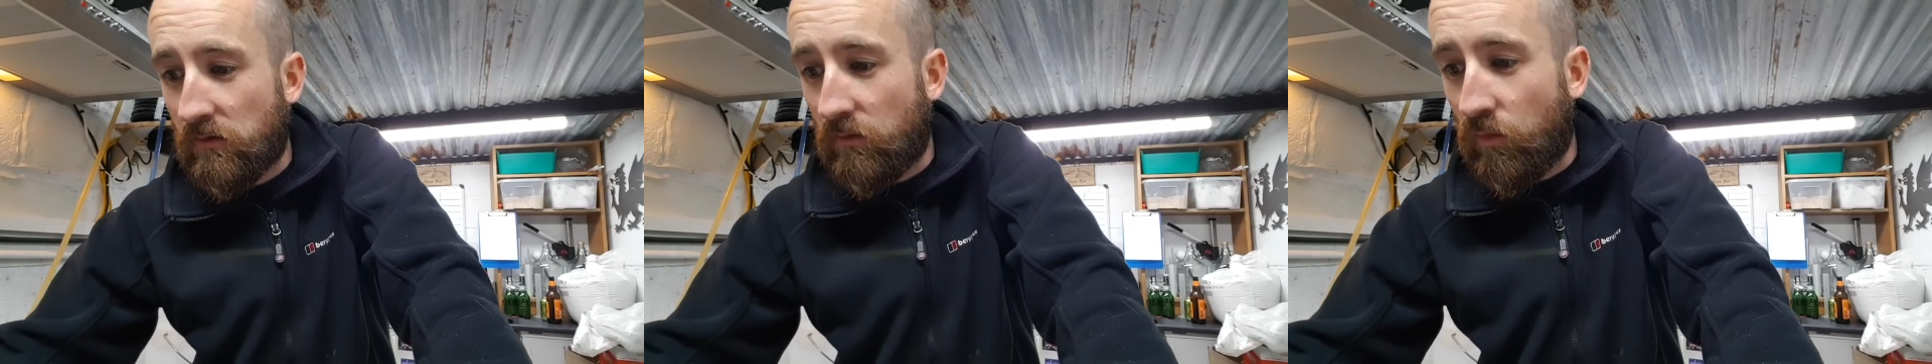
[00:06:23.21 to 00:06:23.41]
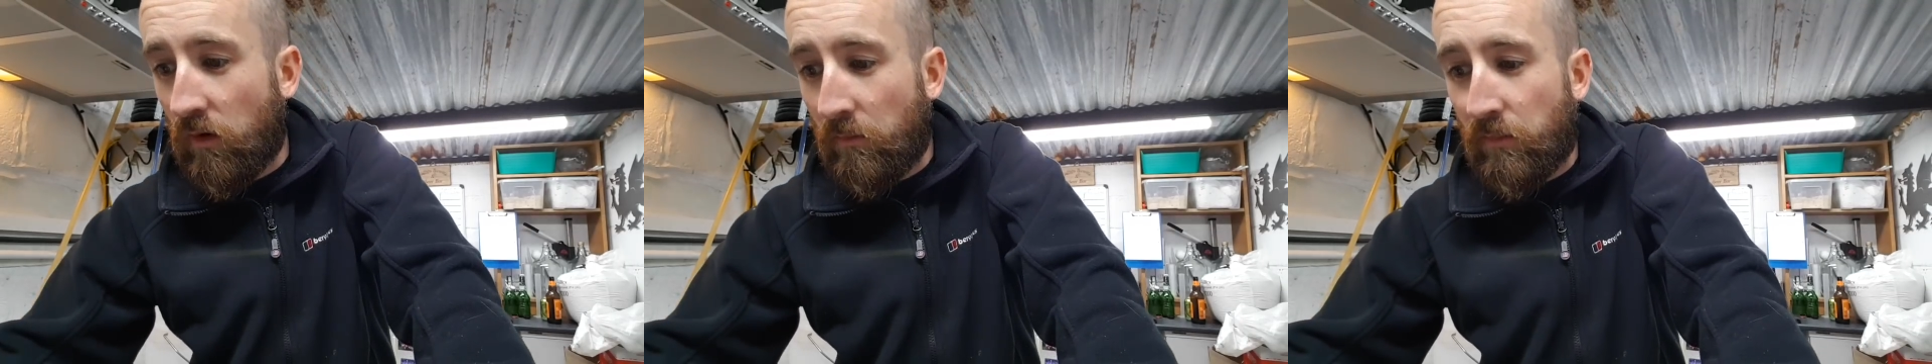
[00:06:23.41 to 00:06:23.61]

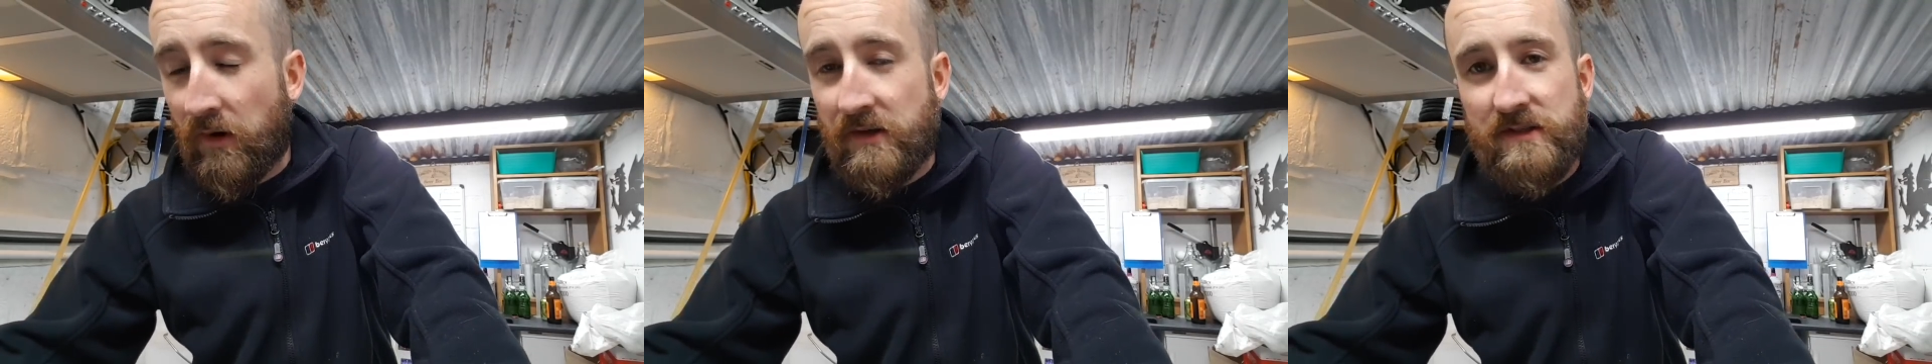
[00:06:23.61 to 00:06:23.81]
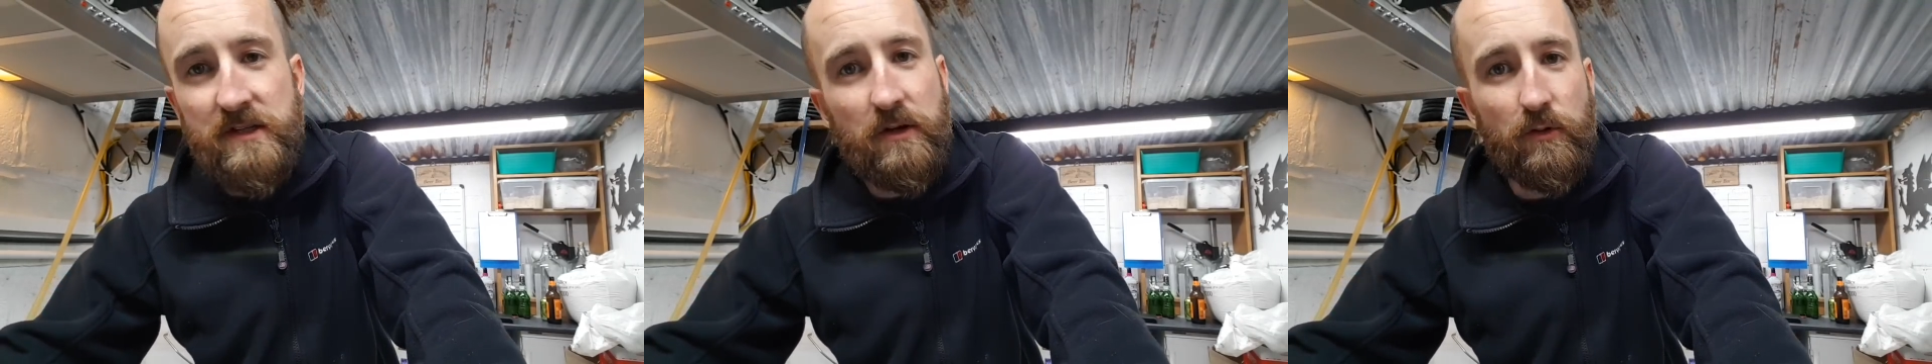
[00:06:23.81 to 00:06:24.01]

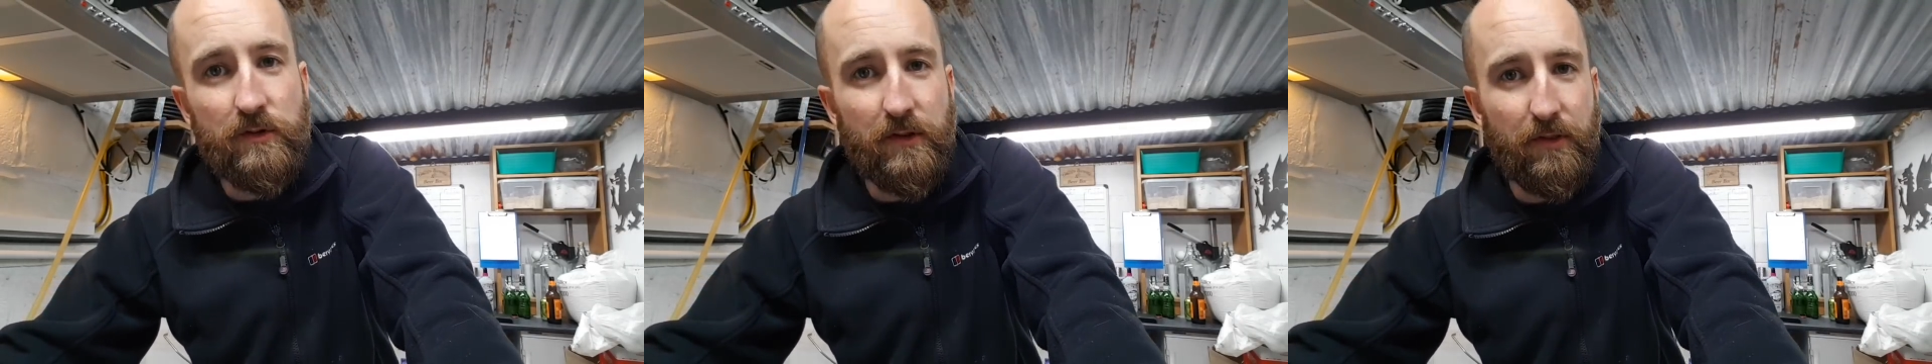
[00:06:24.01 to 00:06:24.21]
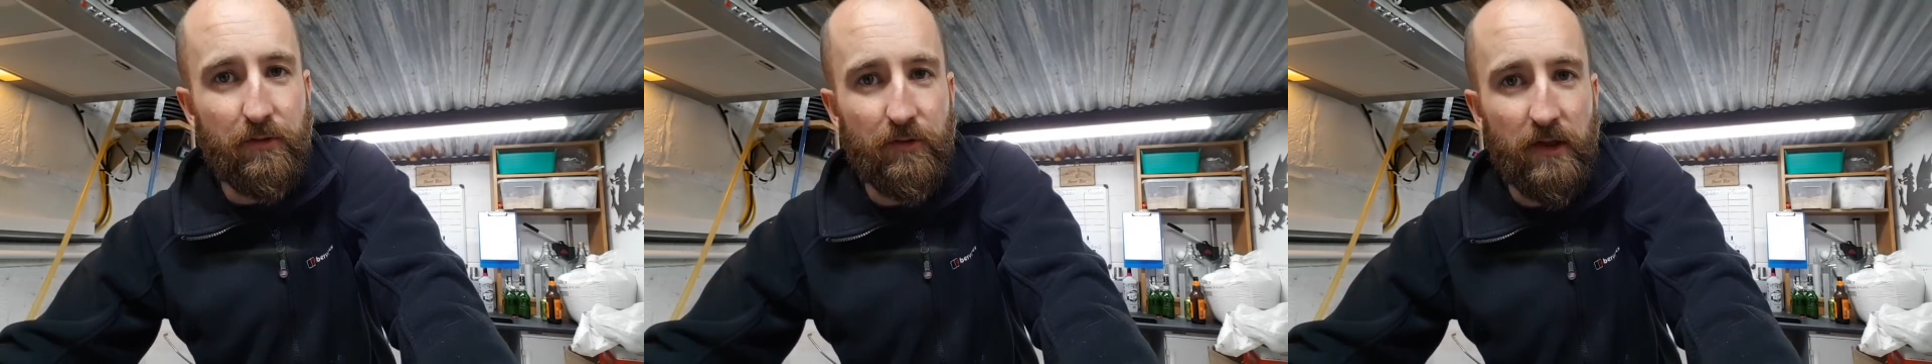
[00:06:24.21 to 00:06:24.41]

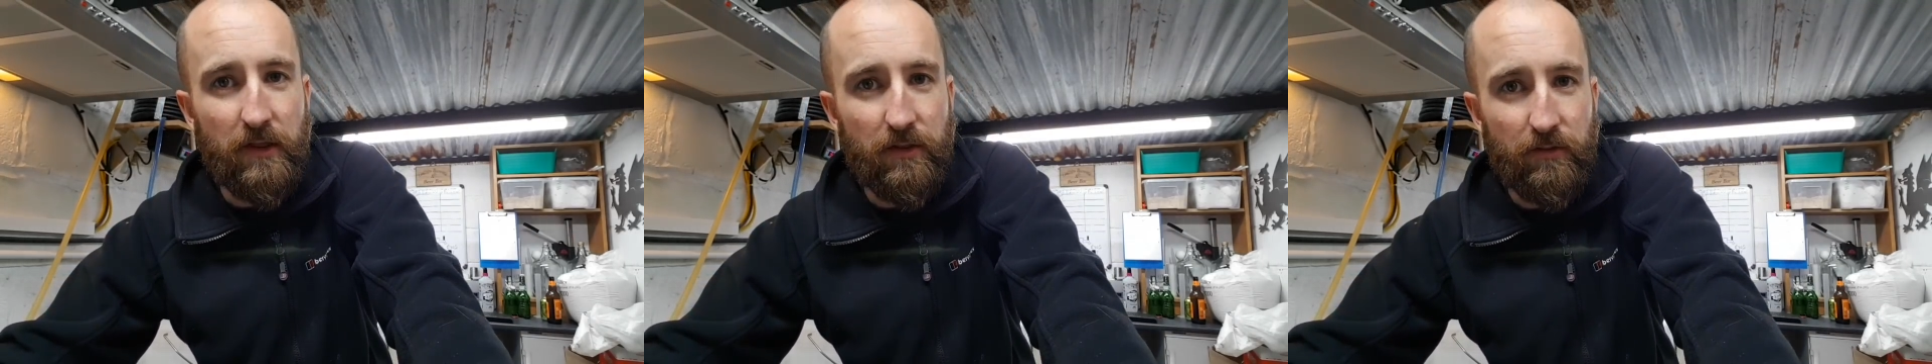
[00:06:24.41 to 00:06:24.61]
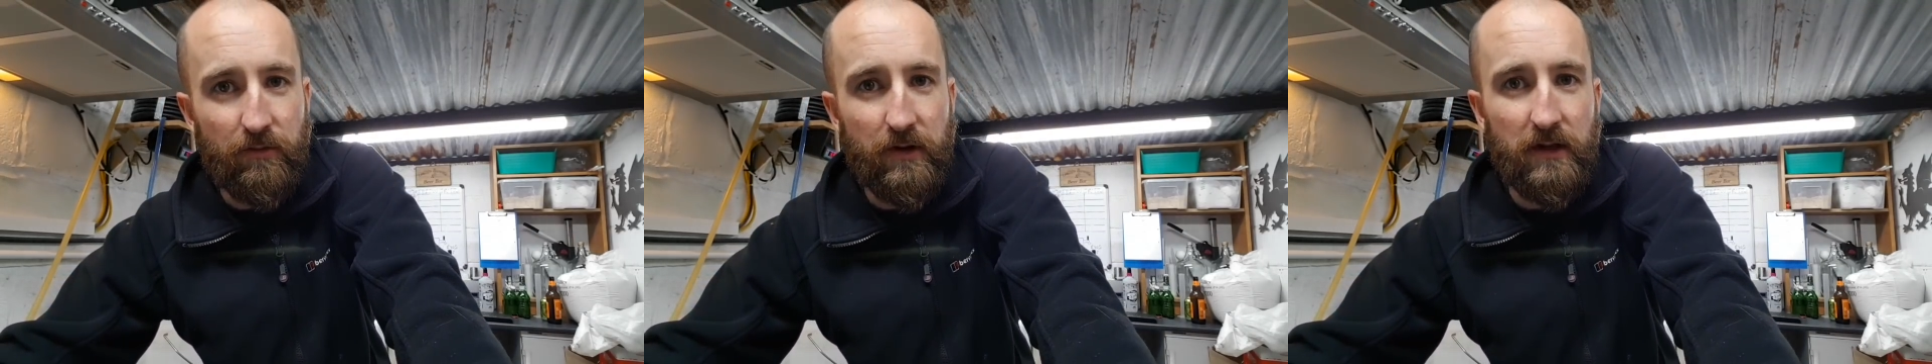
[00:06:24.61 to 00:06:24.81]

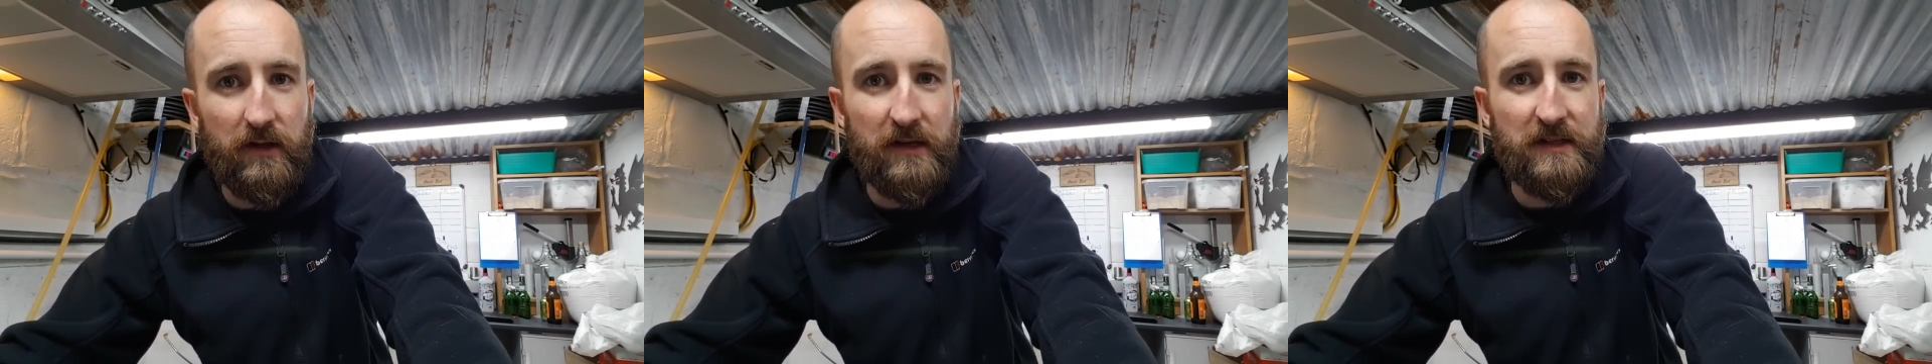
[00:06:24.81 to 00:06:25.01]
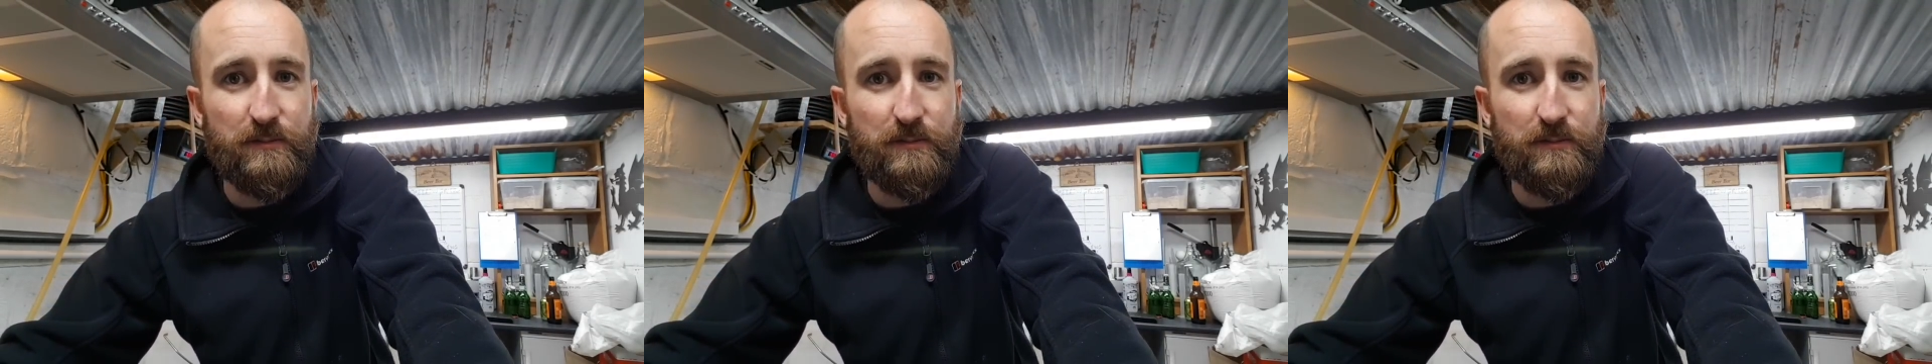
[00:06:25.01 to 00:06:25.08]
1.033 is